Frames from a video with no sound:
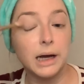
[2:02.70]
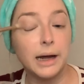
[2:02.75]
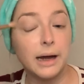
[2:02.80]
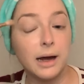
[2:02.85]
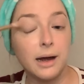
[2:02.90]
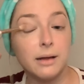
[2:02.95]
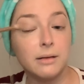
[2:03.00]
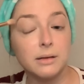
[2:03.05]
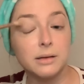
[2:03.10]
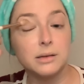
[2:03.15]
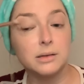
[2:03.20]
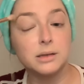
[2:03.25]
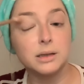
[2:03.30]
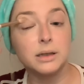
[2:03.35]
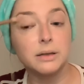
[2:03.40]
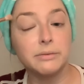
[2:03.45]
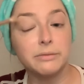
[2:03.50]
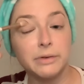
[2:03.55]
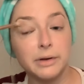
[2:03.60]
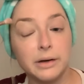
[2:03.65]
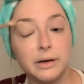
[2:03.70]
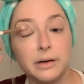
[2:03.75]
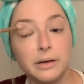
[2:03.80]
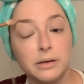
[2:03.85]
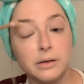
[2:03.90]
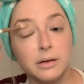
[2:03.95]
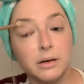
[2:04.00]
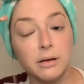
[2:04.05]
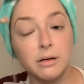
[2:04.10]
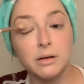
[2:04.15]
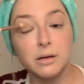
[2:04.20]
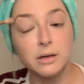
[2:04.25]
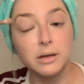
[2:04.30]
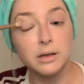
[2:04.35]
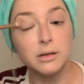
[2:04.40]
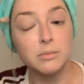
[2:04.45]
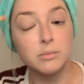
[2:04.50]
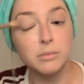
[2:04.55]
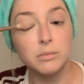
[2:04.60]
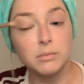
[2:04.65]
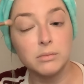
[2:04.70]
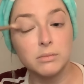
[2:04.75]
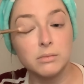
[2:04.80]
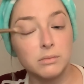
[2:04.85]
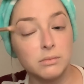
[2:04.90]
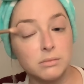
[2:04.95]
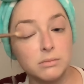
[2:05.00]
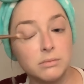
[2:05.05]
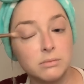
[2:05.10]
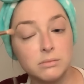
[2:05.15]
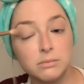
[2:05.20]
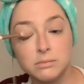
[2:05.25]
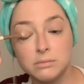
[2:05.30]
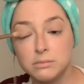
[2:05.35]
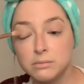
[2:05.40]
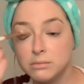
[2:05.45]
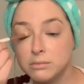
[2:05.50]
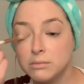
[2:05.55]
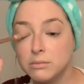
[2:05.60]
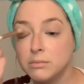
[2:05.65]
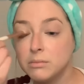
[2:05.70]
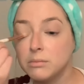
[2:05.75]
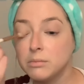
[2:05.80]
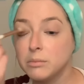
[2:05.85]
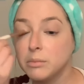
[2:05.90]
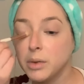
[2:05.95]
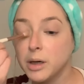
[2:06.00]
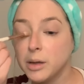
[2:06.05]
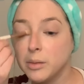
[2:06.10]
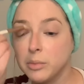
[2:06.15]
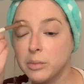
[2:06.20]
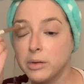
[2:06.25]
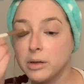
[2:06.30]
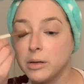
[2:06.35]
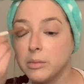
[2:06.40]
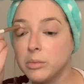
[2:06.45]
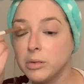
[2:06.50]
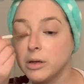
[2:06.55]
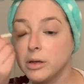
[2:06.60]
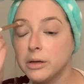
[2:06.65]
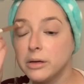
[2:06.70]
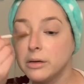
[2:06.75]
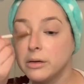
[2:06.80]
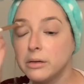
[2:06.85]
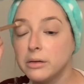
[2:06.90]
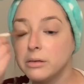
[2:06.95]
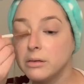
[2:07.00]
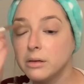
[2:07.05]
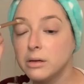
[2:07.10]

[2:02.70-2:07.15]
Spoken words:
eyelids get very dark and purpley blue.